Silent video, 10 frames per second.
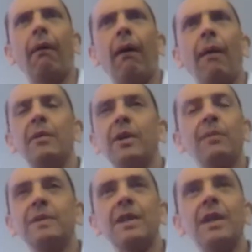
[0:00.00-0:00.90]
He
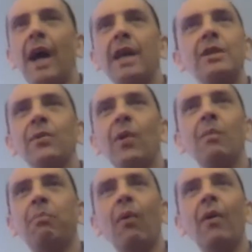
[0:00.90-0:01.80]
was a
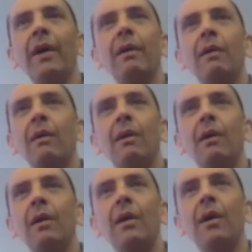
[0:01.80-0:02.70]
9-year-old boy.
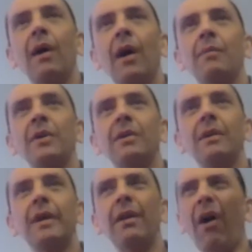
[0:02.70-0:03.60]

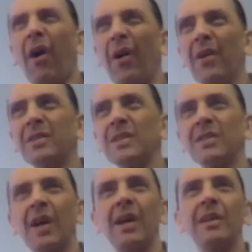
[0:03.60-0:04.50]
In our
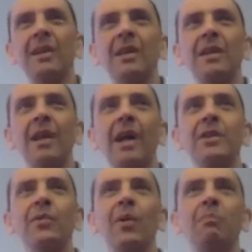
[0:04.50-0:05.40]
society,
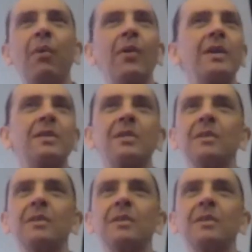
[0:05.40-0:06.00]
9-year-old boys,